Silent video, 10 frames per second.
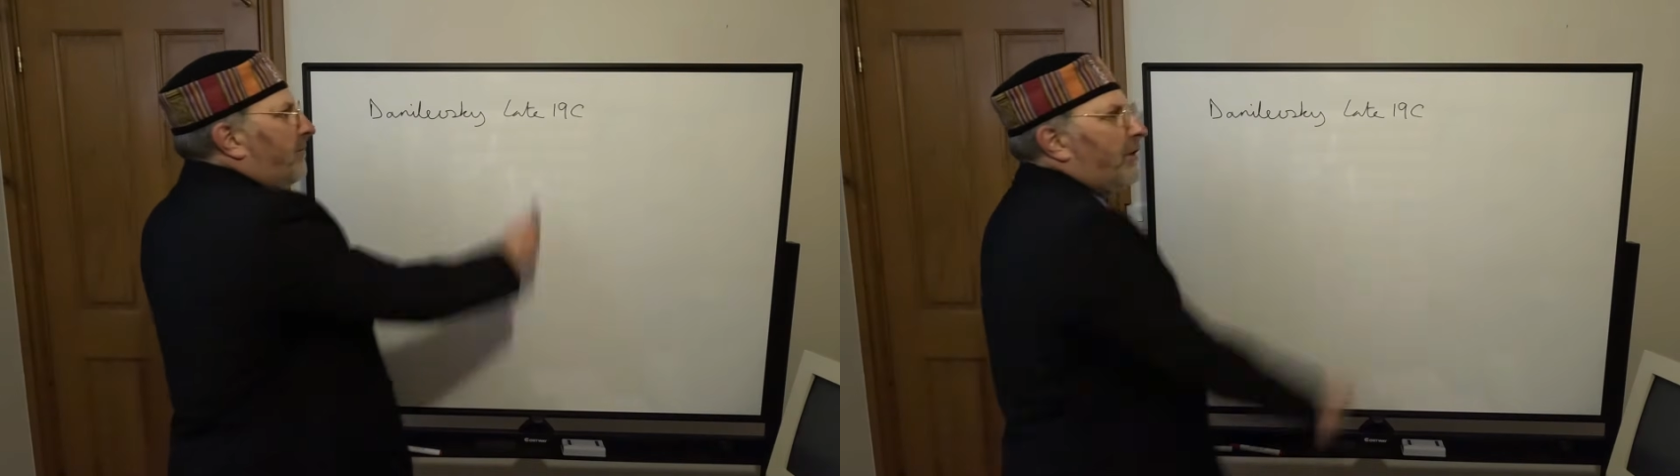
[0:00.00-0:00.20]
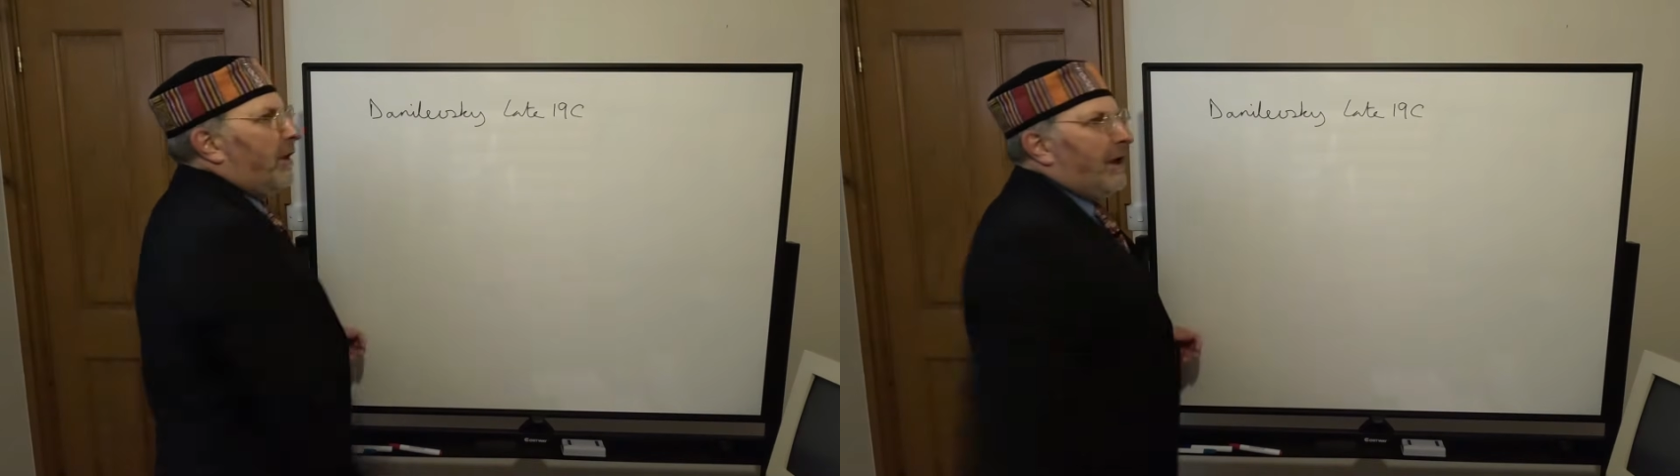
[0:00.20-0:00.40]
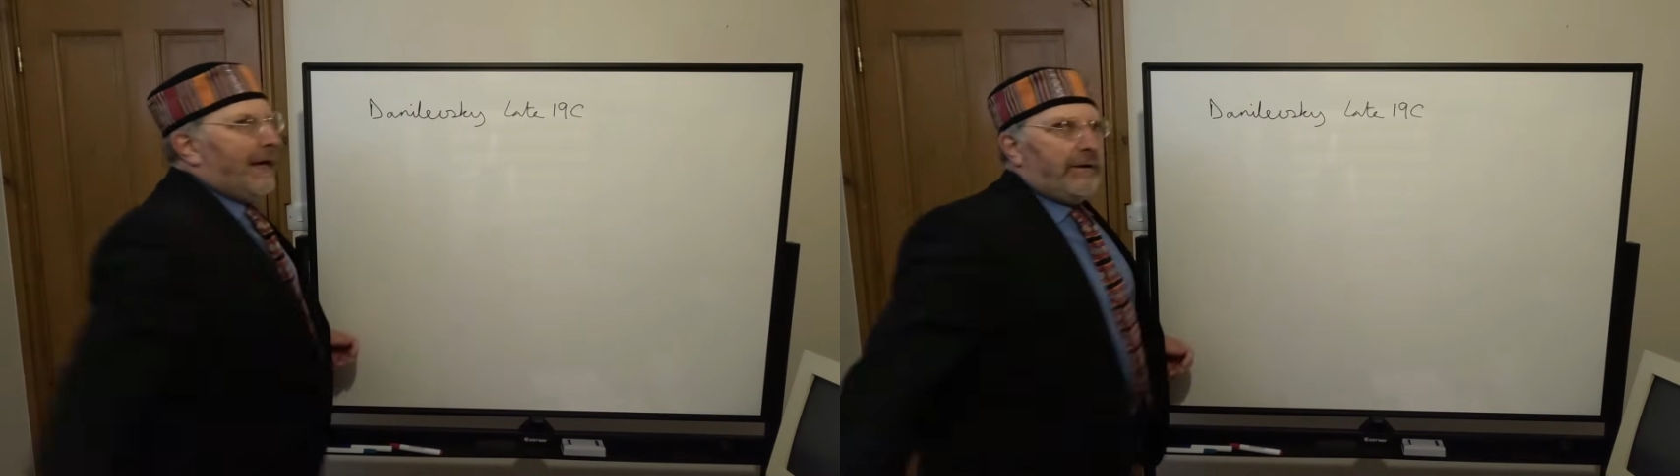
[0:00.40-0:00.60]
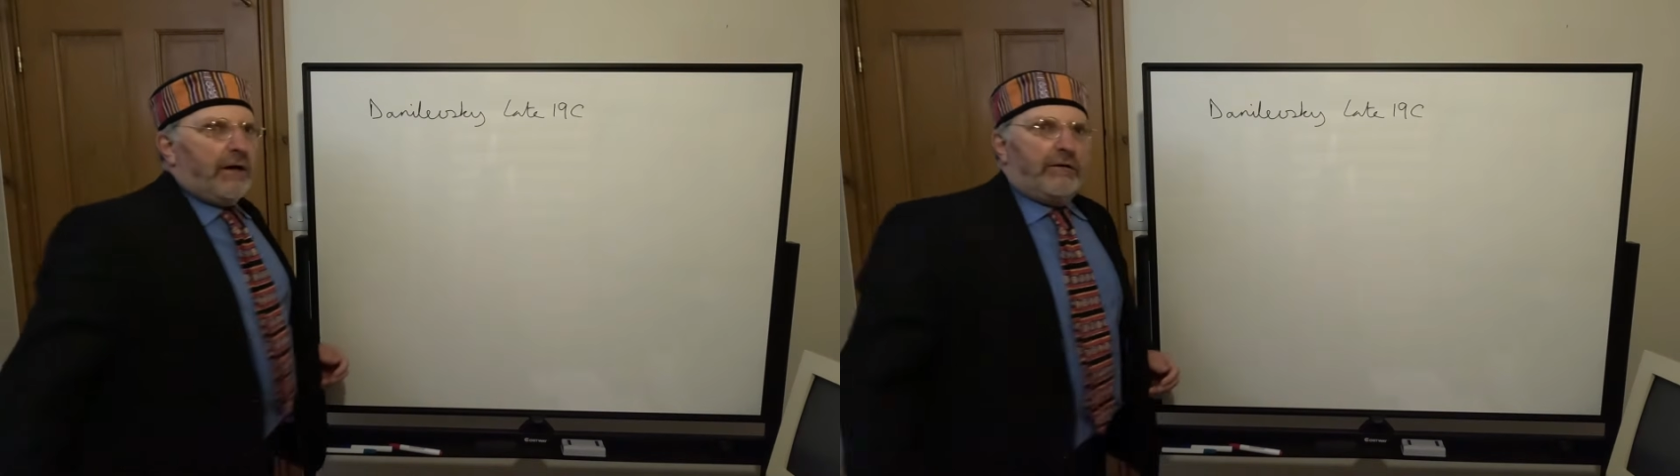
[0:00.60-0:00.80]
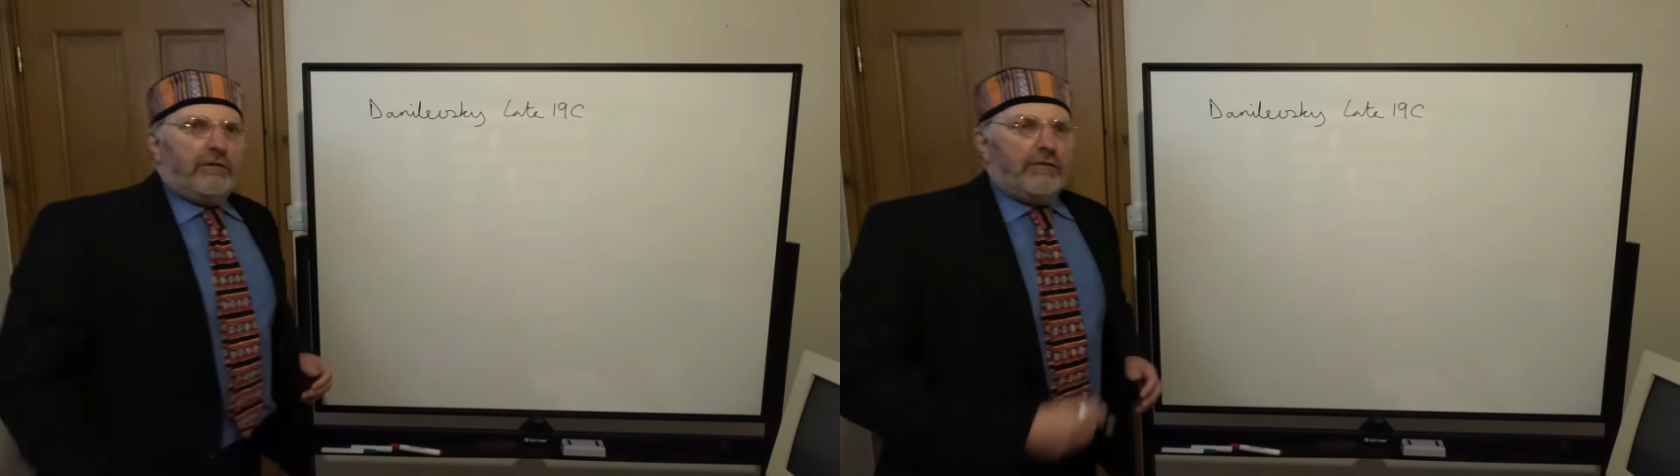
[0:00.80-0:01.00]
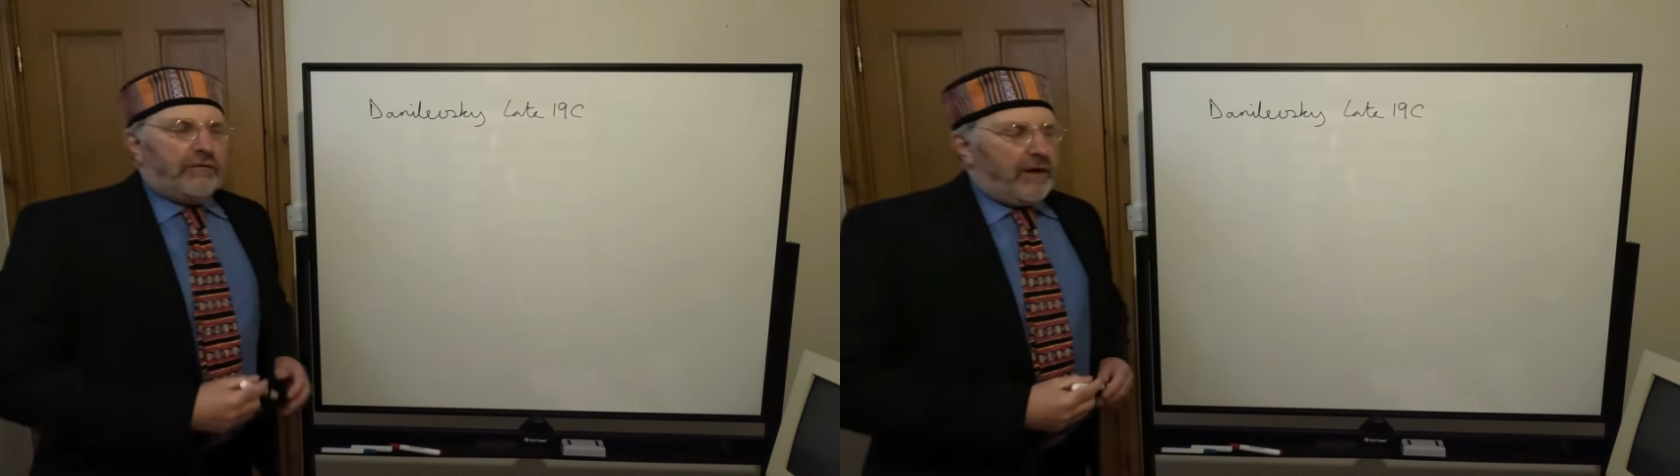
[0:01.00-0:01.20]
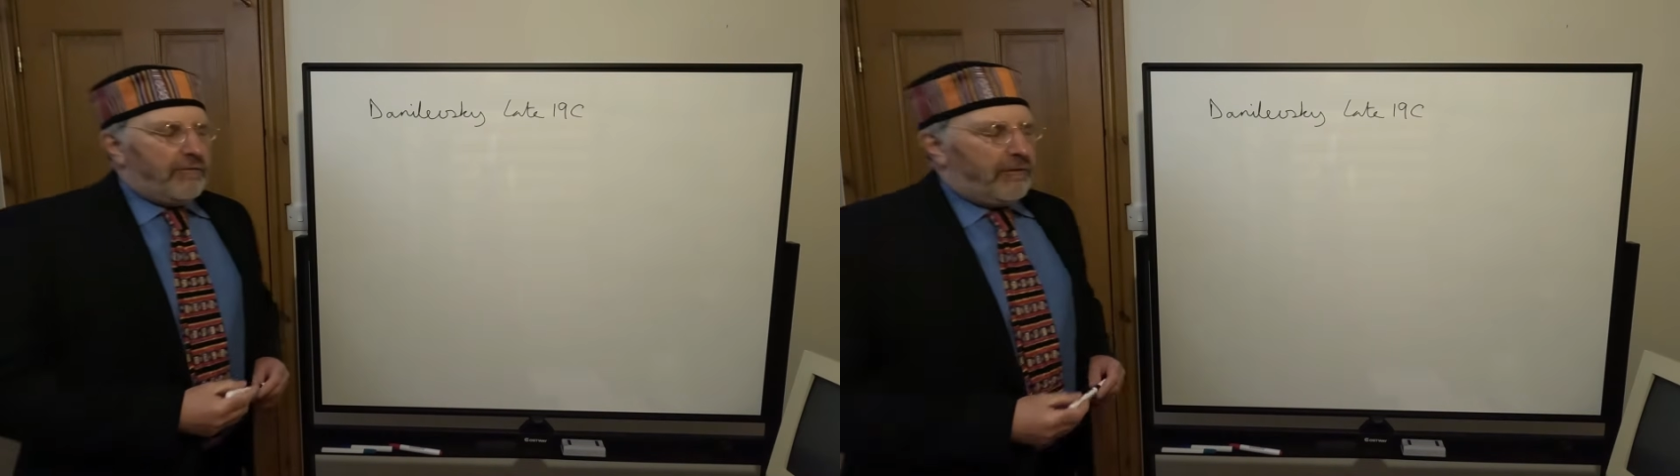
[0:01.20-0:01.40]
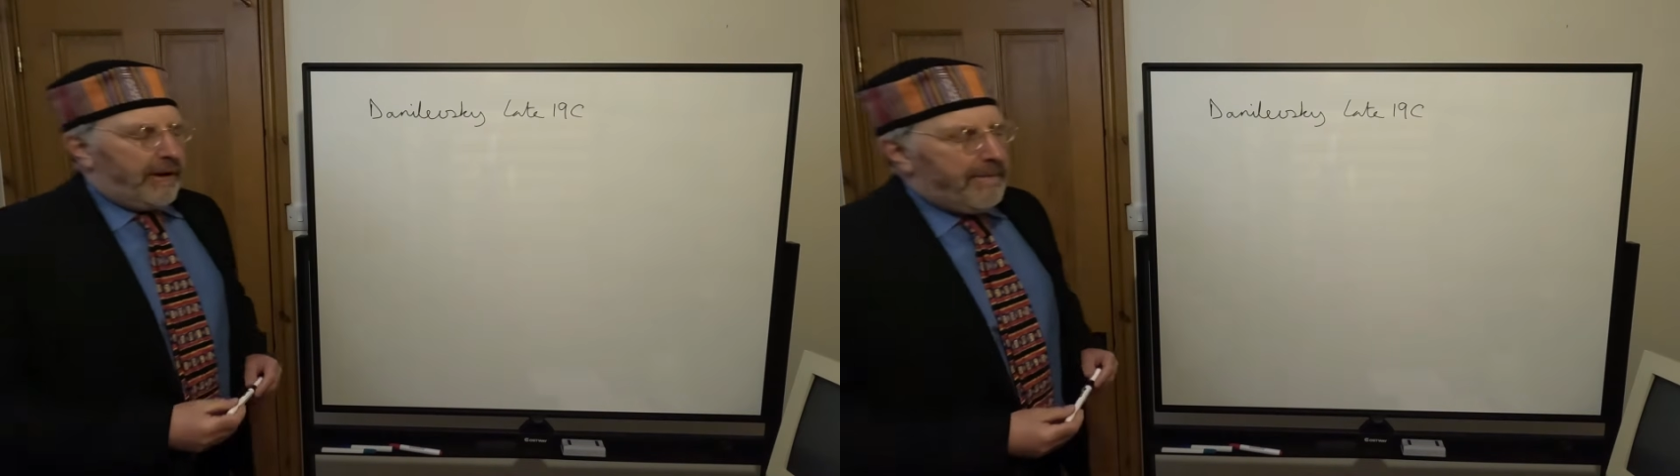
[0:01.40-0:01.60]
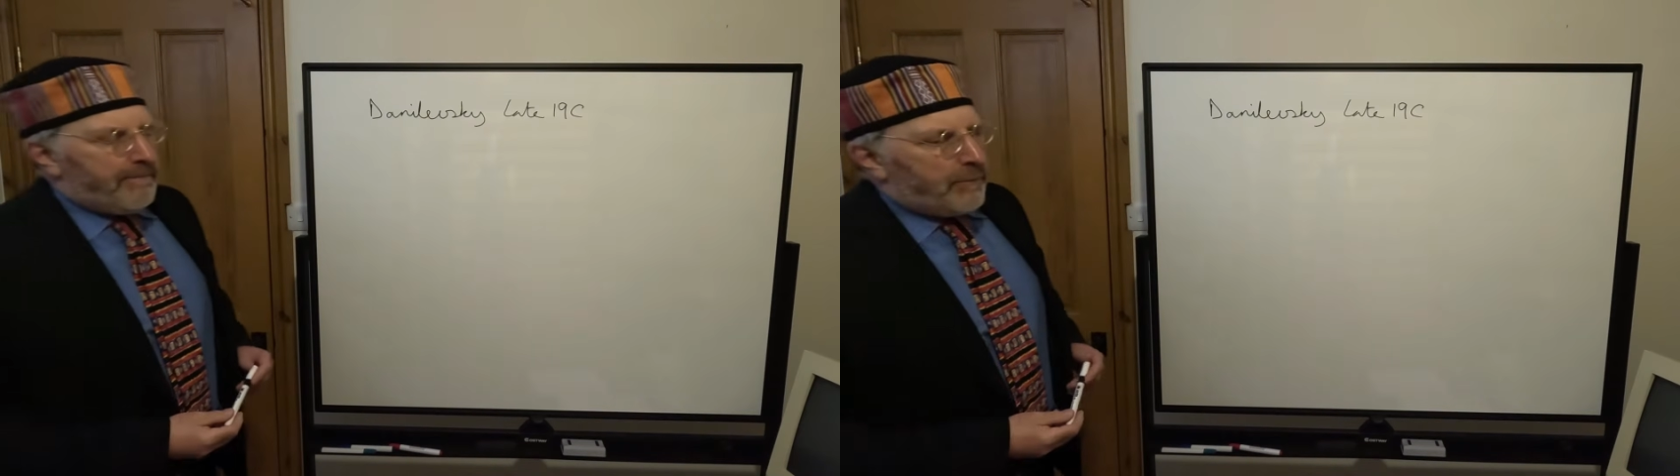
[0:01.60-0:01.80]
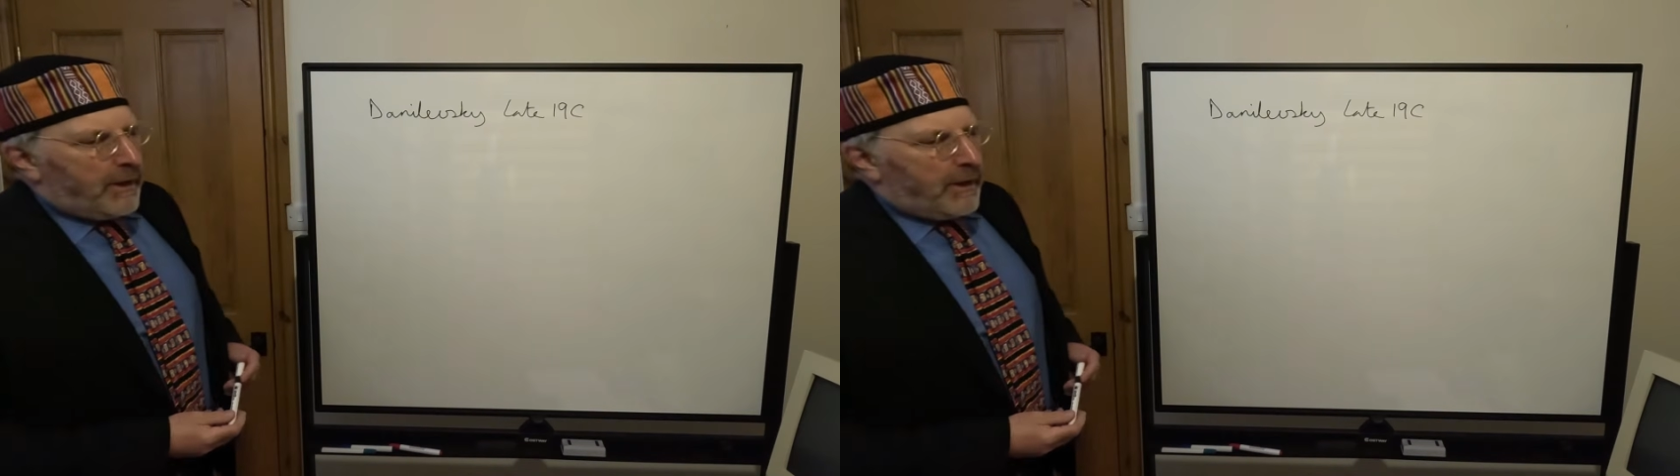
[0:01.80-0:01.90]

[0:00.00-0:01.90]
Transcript: of the late 19th century.